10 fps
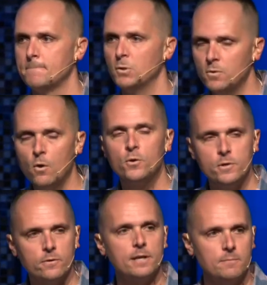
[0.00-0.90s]
you know who
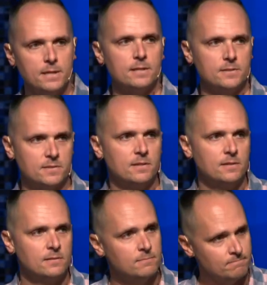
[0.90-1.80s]
your enemy is
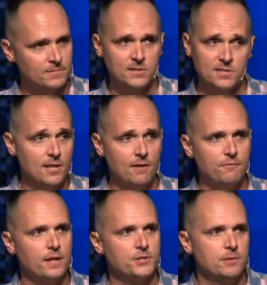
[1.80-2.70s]
because he's not
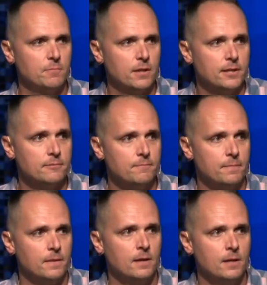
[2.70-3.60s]
flesh and blood.
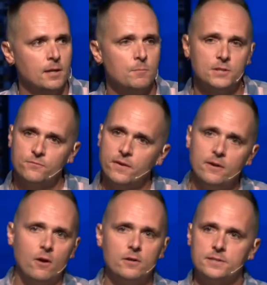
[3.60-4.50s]
But it's very
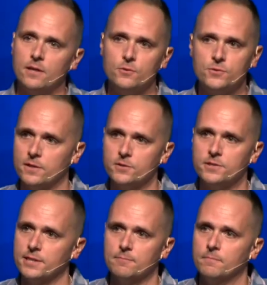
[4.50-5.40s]
hard to tell who's on your
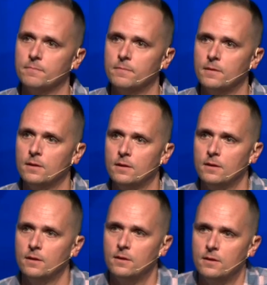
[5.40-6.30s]
team
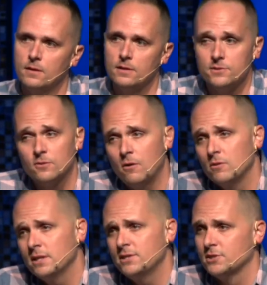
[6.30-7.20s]
because they're all
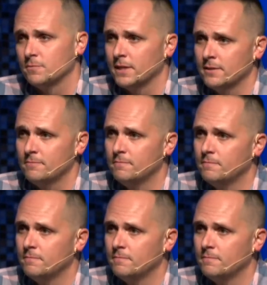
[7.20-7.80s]
religious, man.